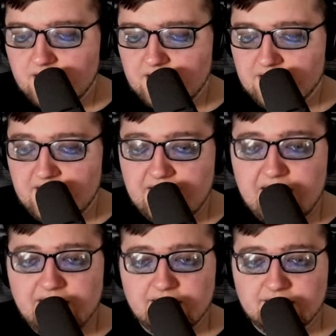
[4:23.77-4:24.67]
And
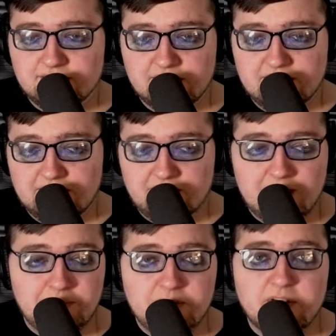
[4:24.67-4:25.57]
that is
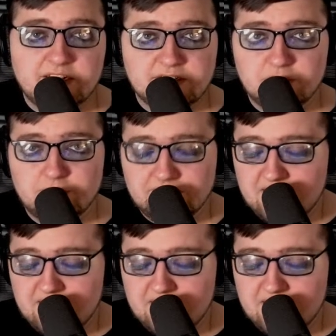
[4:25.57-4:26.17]
that mid-range scoop